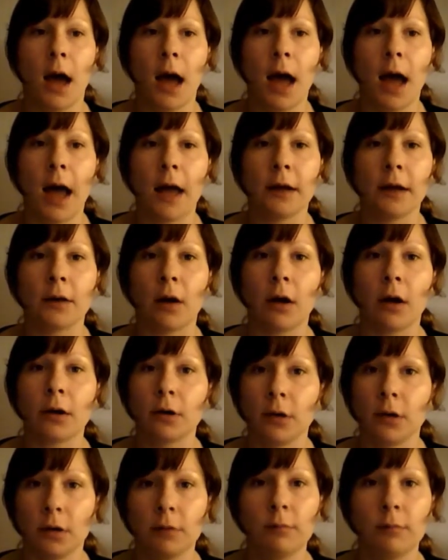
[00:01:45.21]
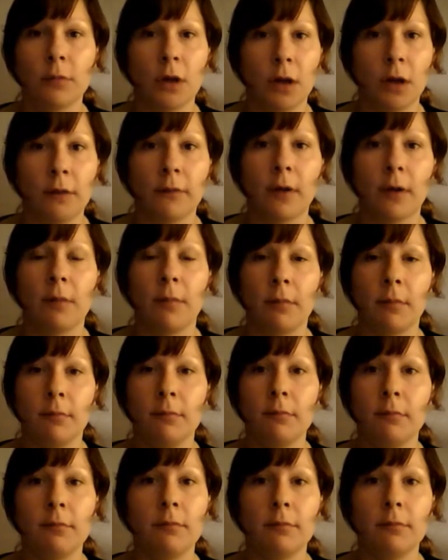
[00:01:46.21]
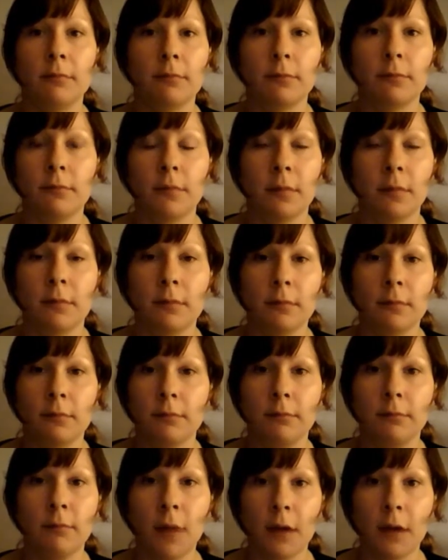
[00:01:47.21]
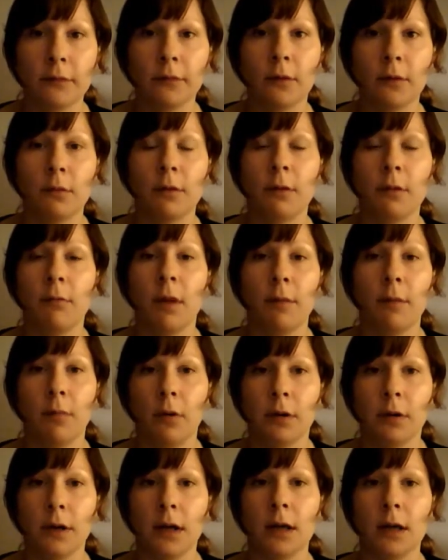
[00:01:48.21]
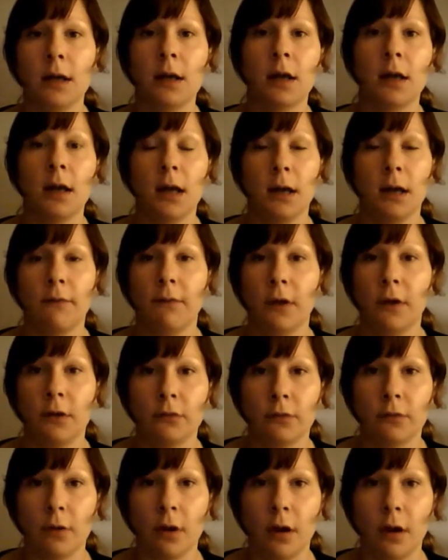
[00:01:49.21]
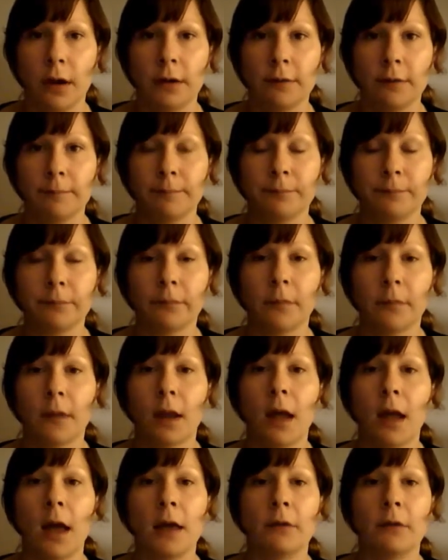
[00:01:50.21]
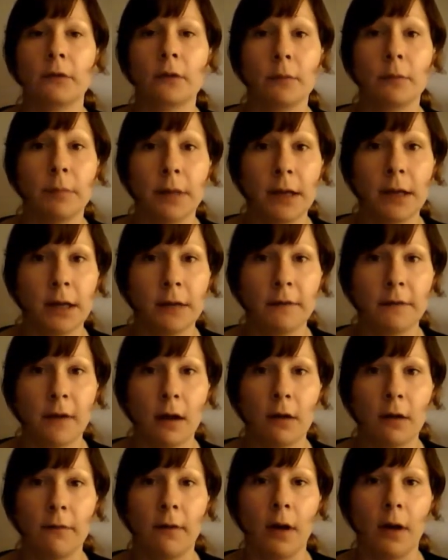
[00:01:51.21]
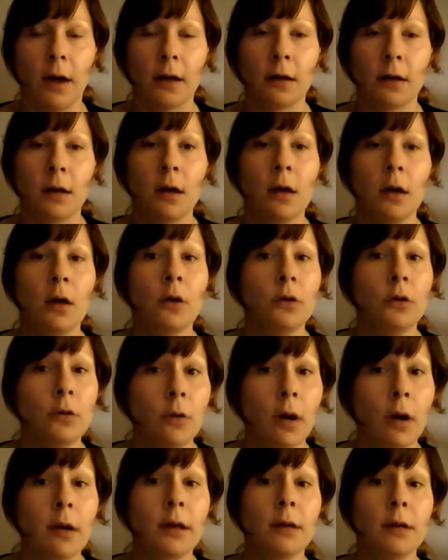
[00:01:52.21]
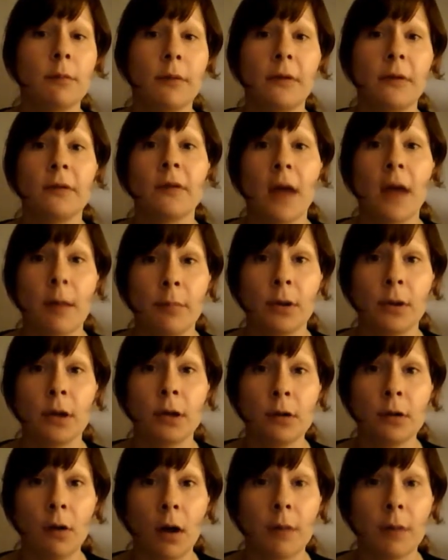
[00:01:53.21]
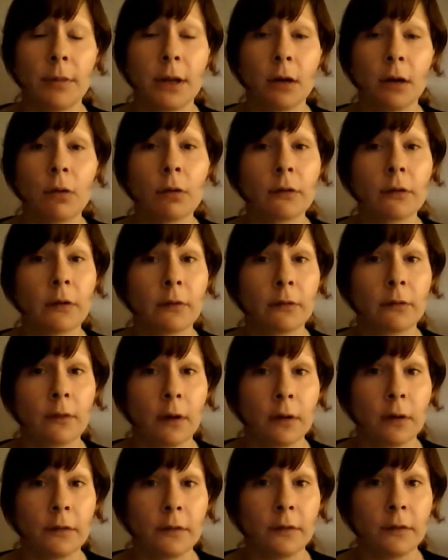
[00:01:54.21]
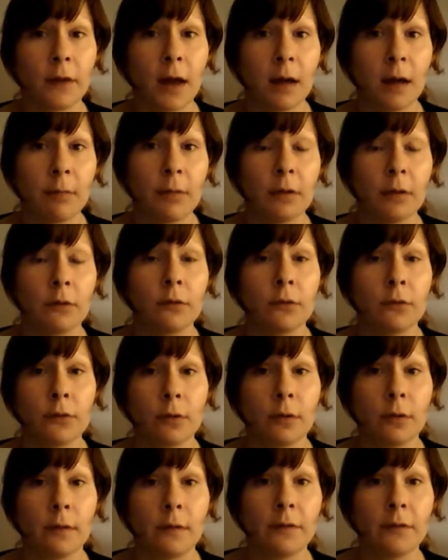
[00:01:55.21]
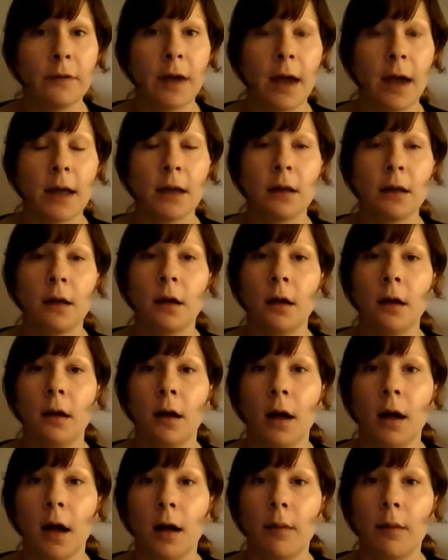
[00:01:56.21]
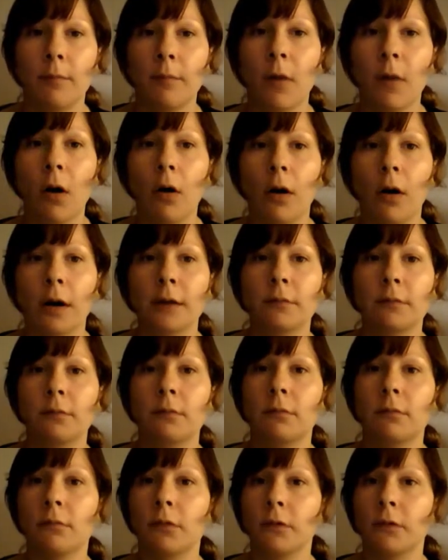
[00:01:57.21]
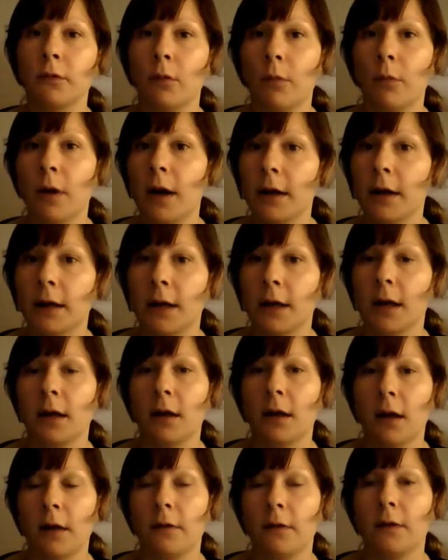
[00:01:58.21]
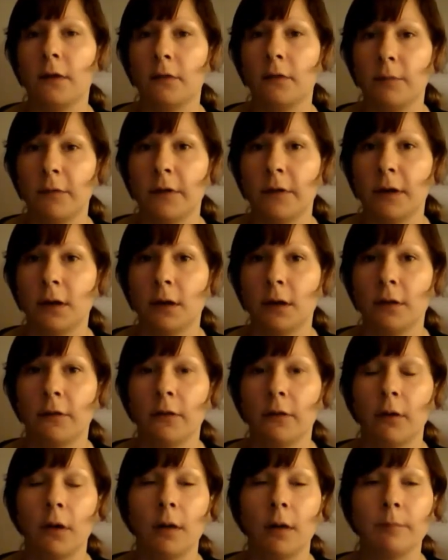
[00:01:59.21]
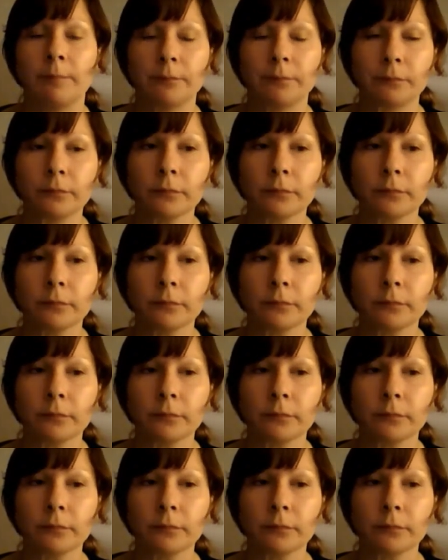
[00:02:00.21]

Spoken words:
and I couldn't move a muscle in my body if I tried. And it's completely terrifying. Not only would this happen at night, but it also started to happen during the day. I was not working at this particular time,